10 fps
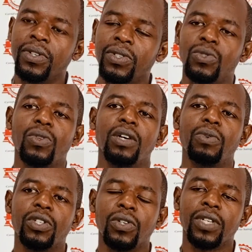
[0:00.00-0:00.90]
So the
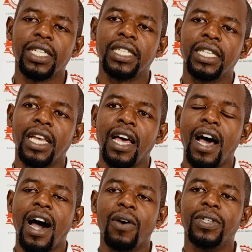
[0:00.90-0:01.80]
question is,
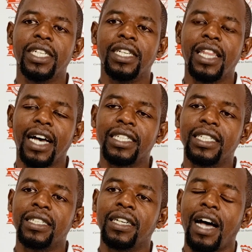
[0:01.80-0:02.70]
how did that
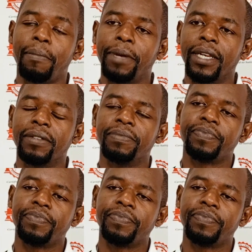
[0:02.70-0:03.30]
happen?